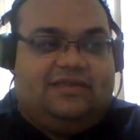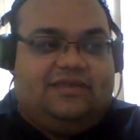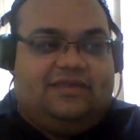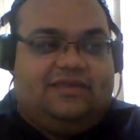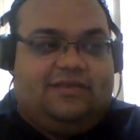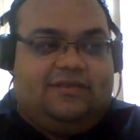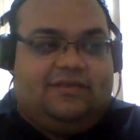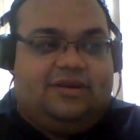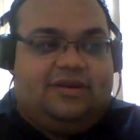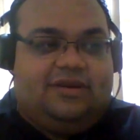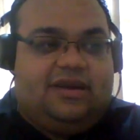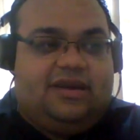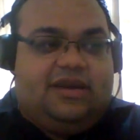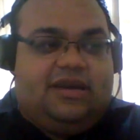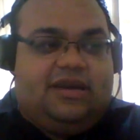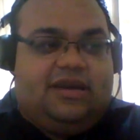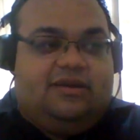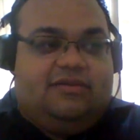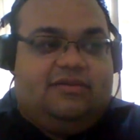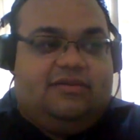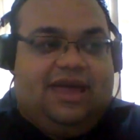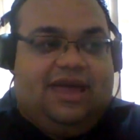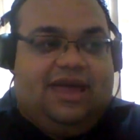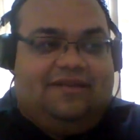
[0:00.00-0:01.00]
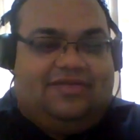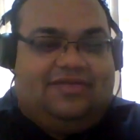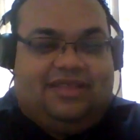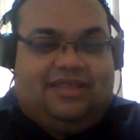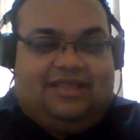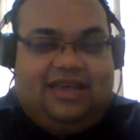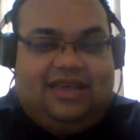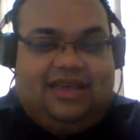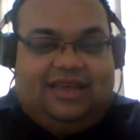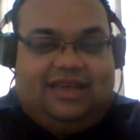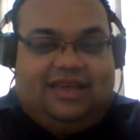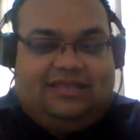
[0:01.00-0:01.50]
So we have the
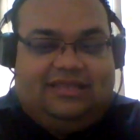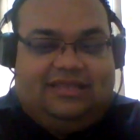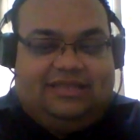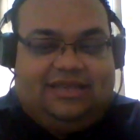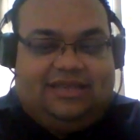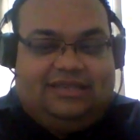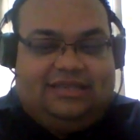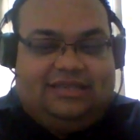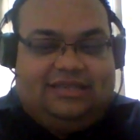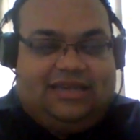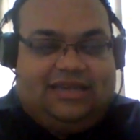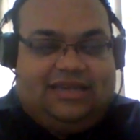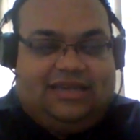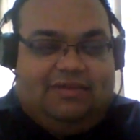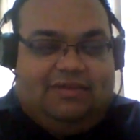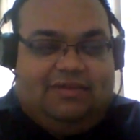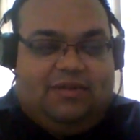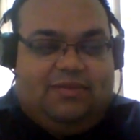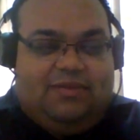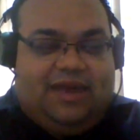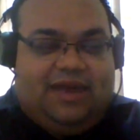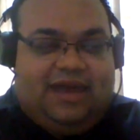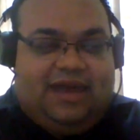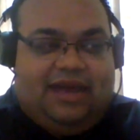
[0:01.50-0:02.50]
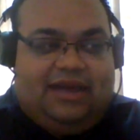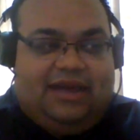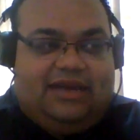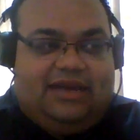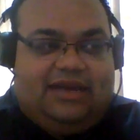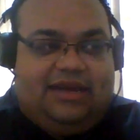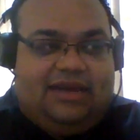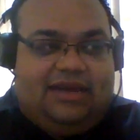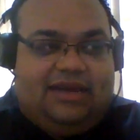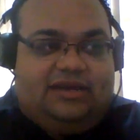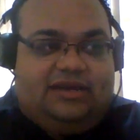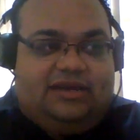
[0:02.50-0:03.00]
date and time
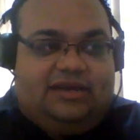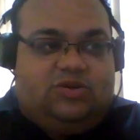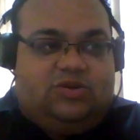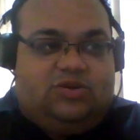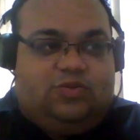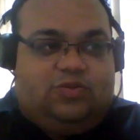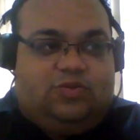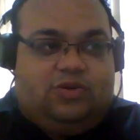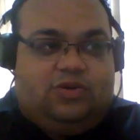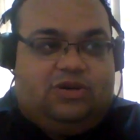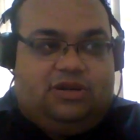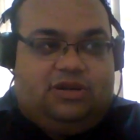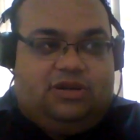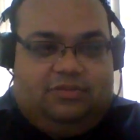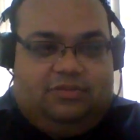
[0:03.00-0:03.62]
API support